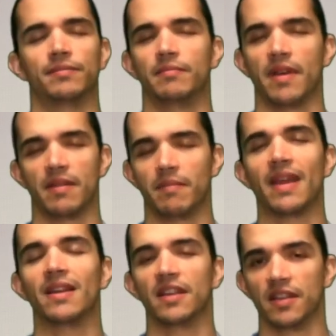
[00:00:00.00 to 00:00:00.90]

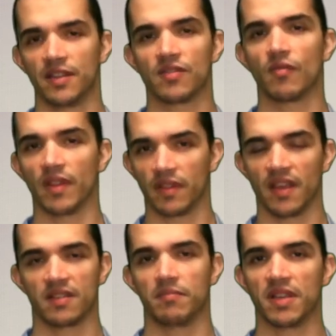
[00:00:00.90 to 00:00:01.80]
mainly sweet
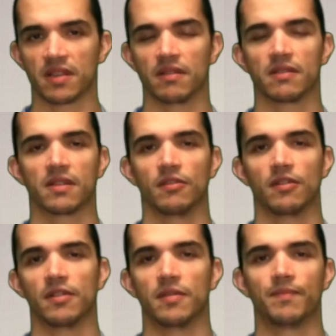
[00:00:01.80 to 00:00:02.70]
things, biscuits
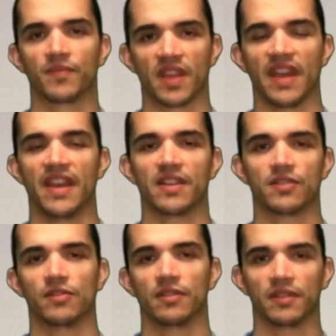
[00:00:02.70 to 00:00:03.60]
or
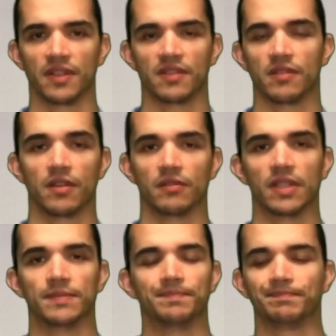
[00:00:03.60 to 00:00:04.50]
cakes or this, you know, the